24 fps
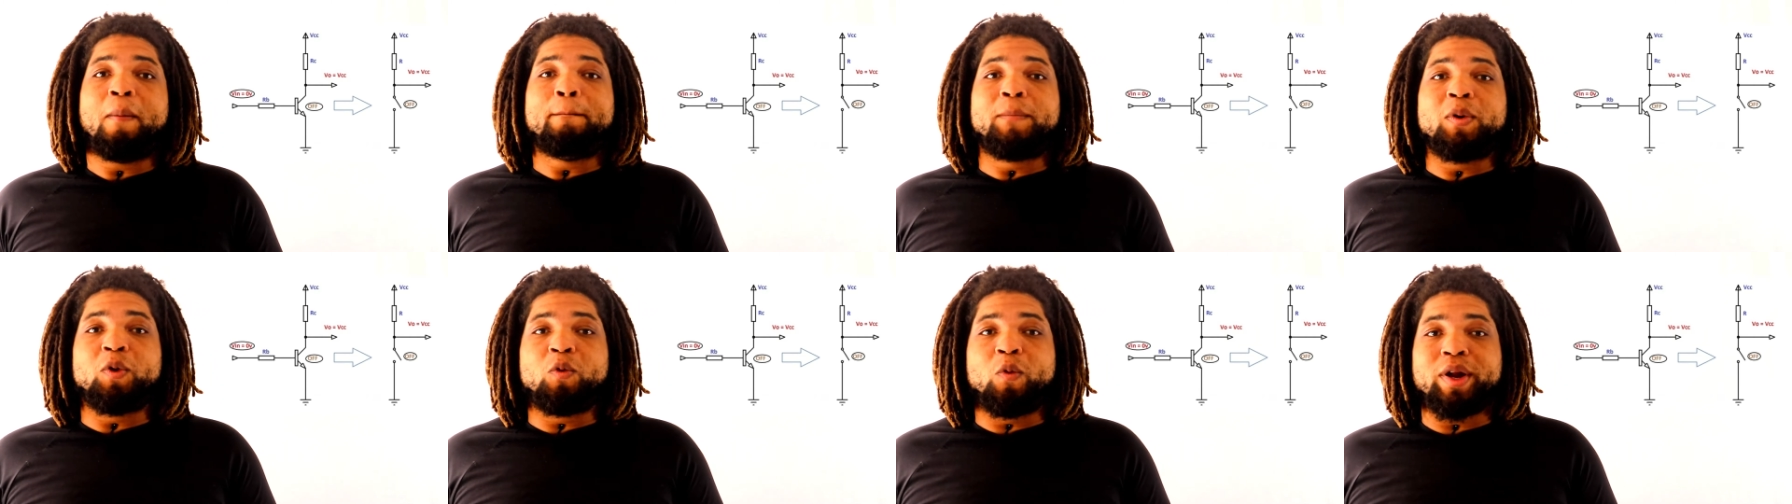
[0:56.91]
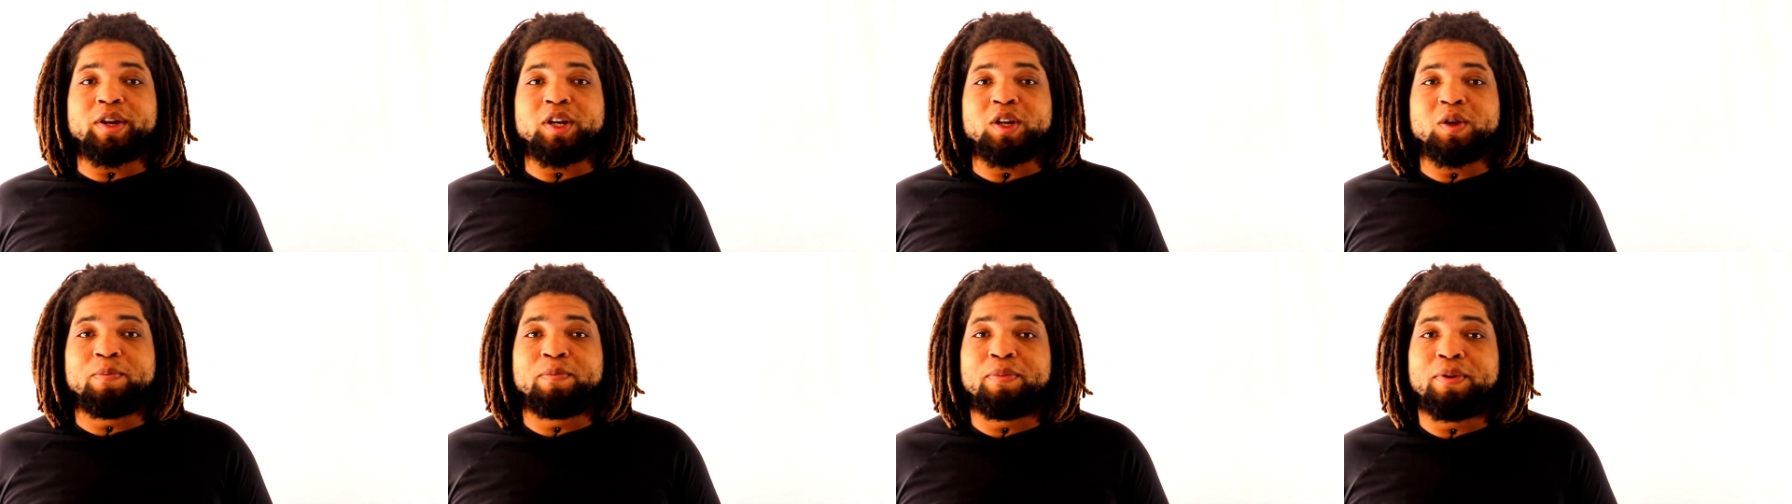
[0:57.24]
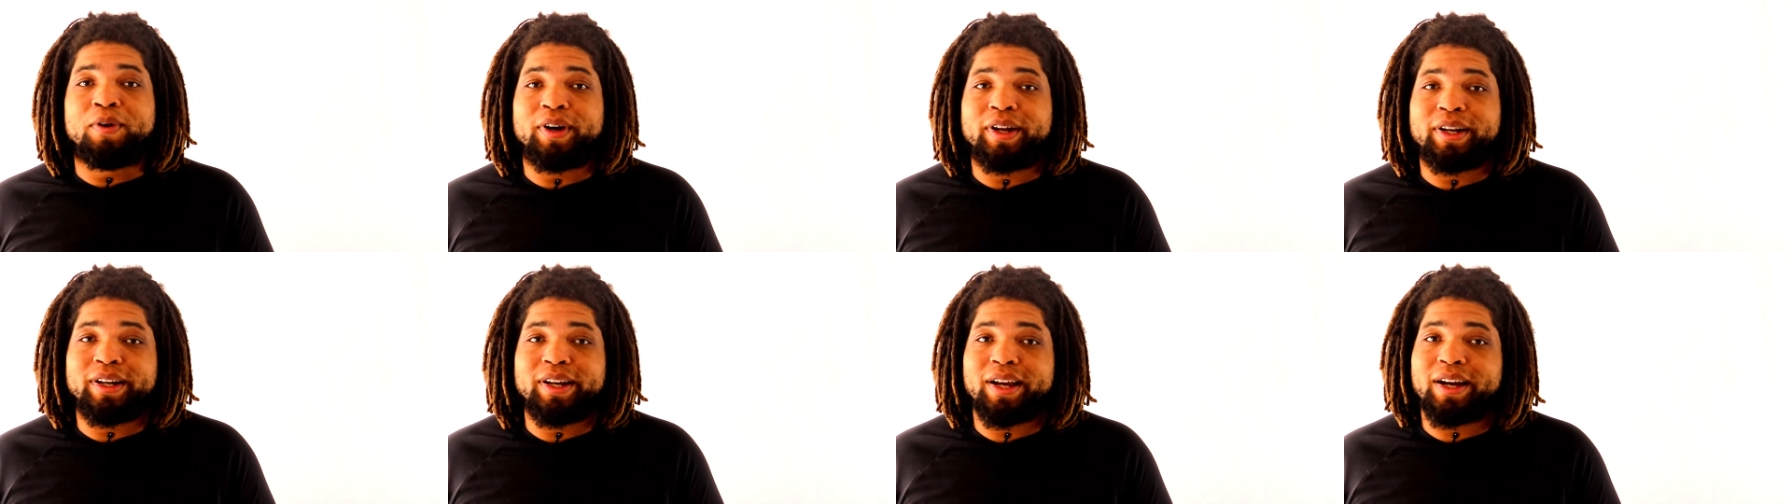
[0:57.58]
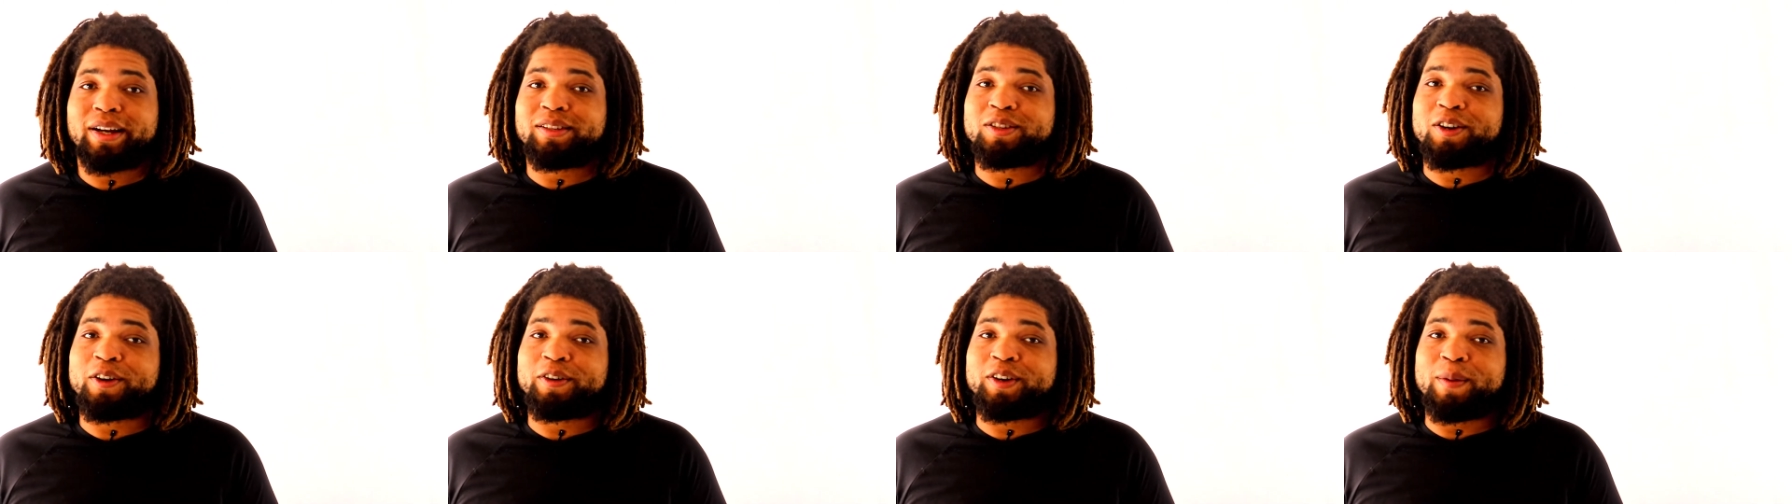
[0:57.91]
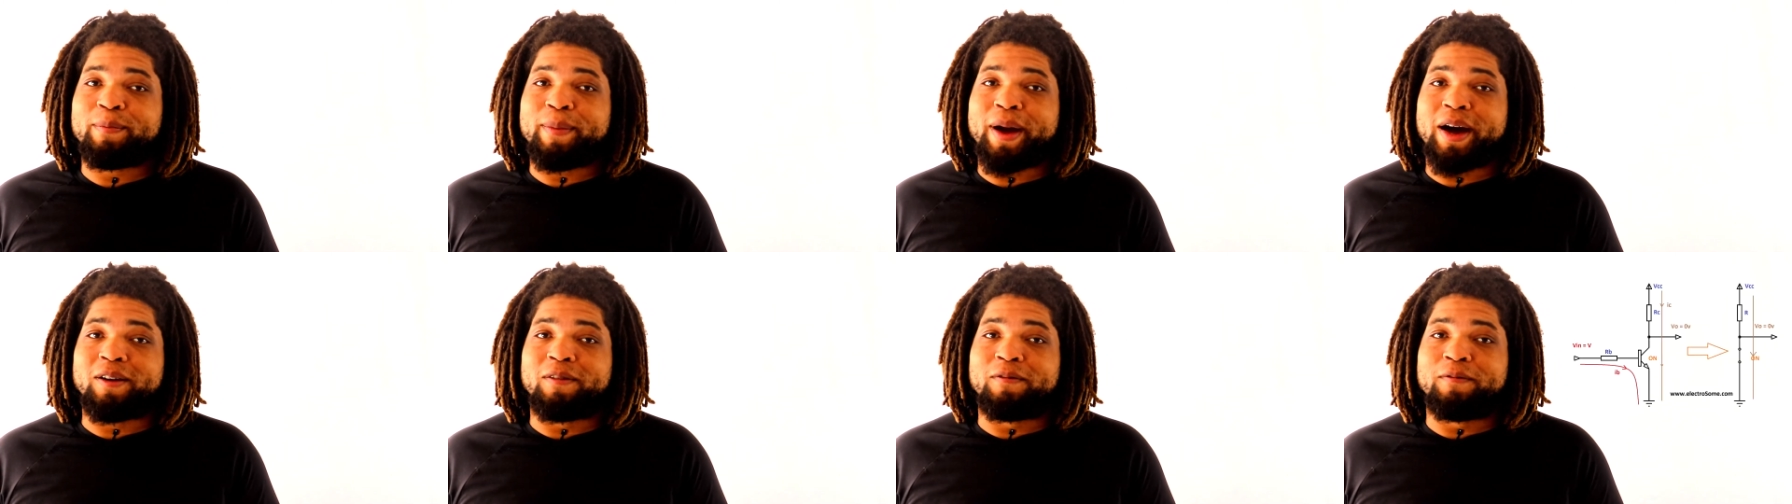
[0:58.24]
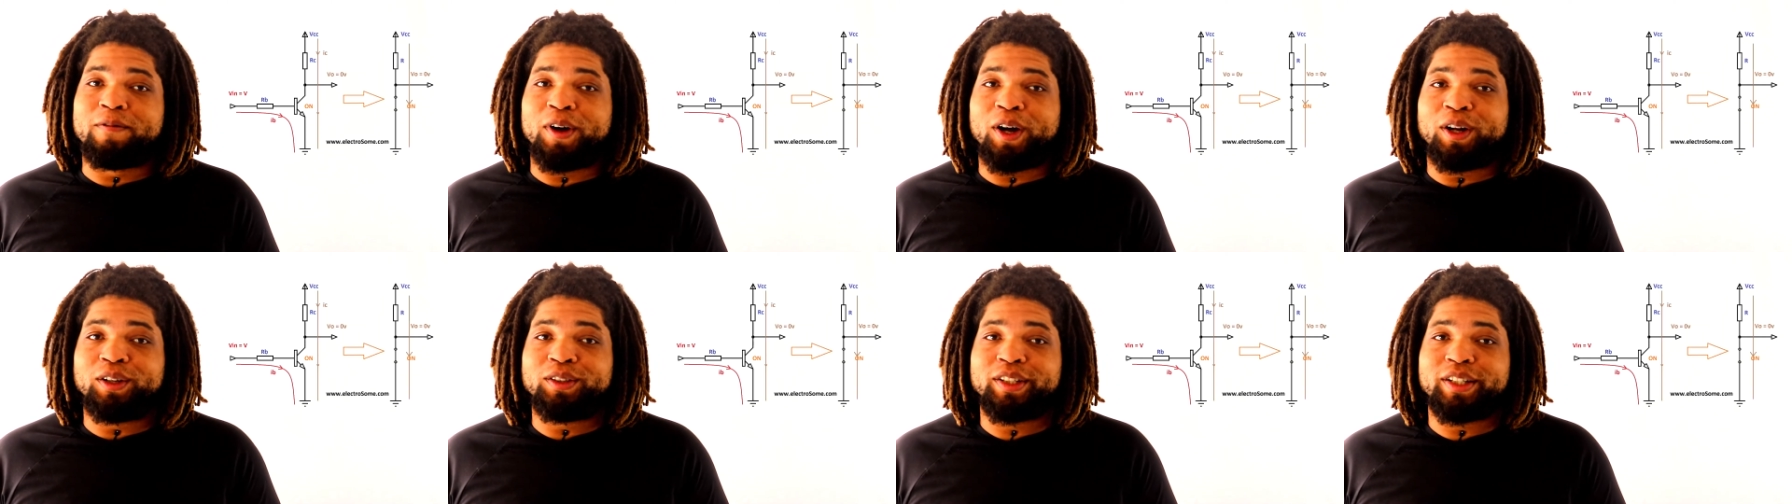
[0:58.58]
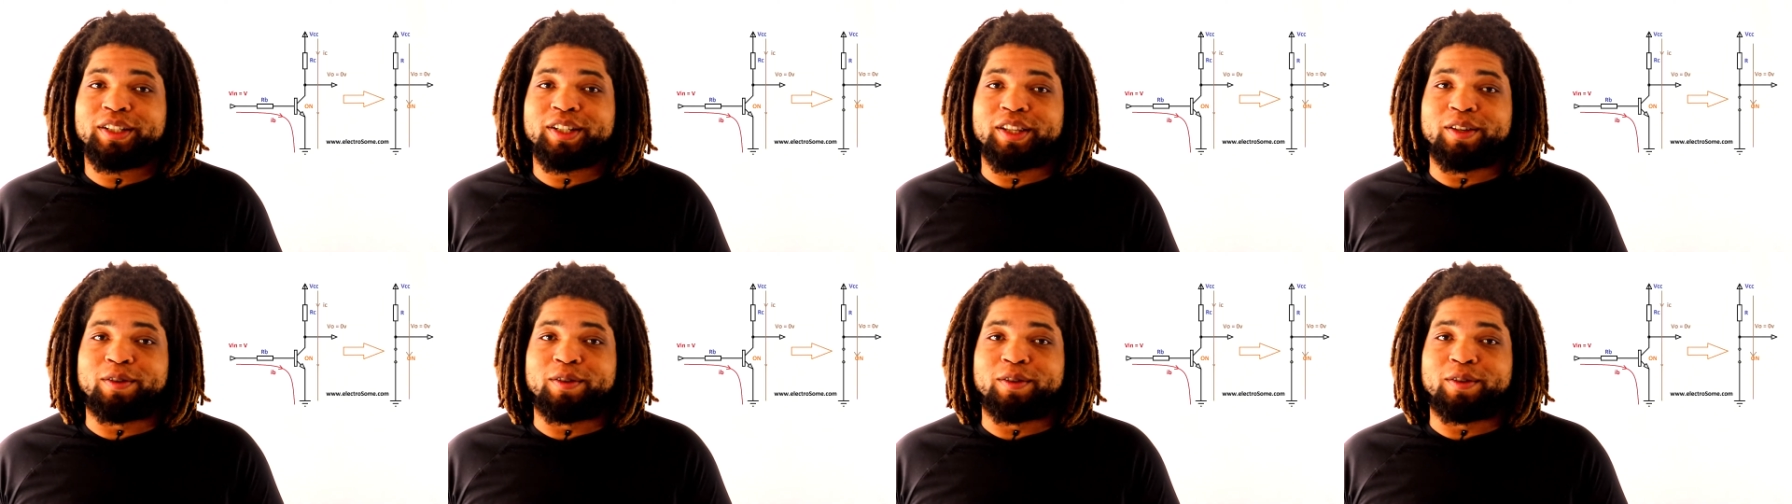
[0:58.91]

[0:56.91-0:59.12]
But when you put a certain amount of voltage